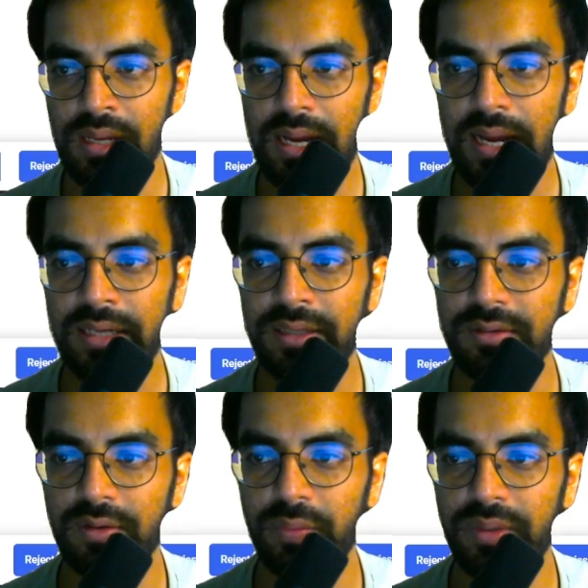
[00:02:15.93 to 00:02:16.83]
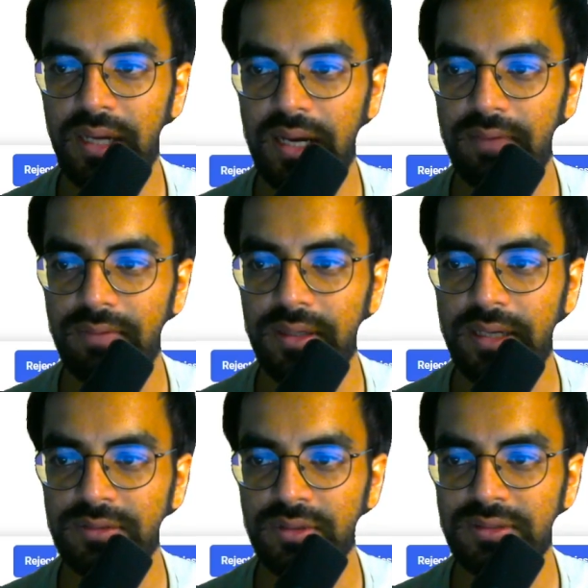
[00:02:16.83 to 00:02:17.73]
And here we have, like
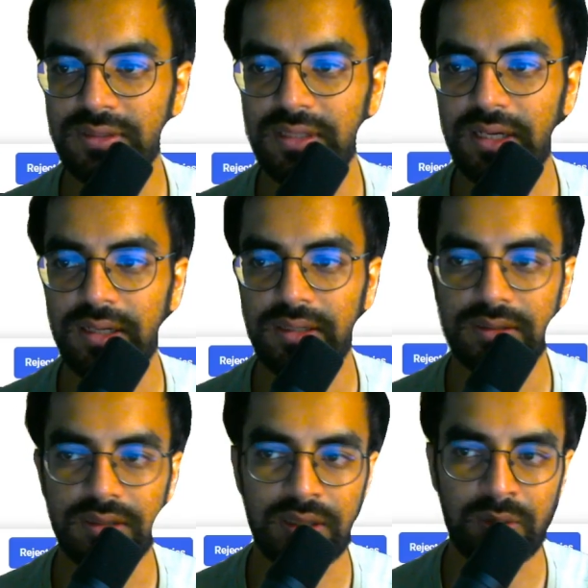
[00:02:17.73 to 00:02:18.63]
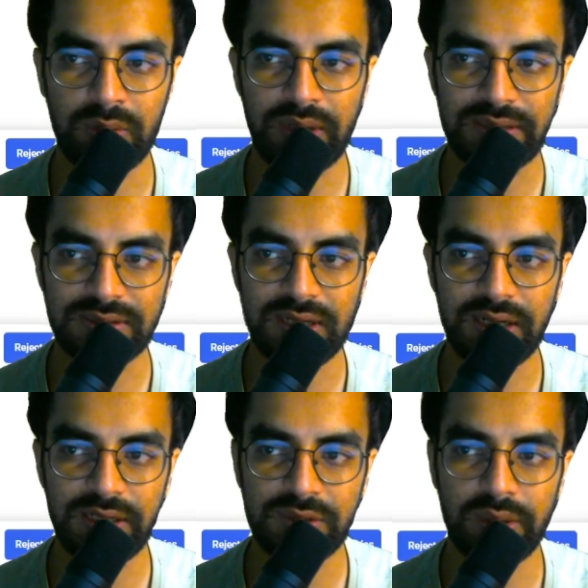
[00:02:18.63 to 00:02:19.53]
as you can see that like the download has
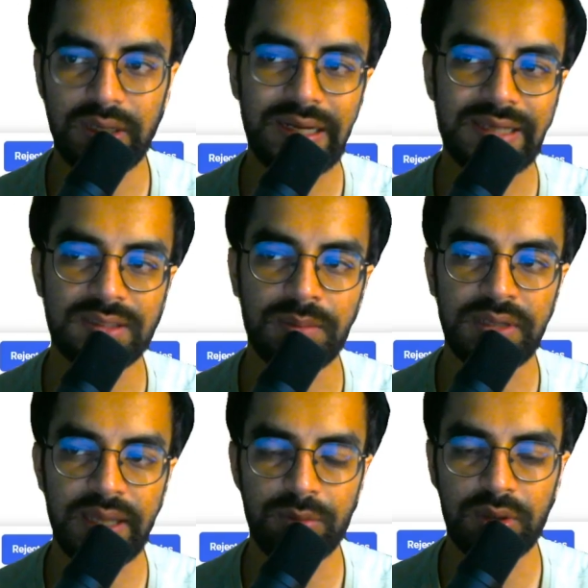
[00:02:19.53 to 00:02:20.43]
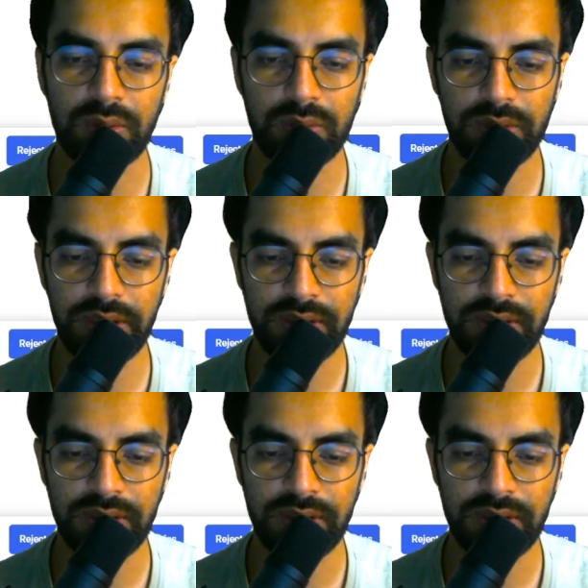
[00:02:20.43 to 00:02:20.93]
started, so it will take some time to download it.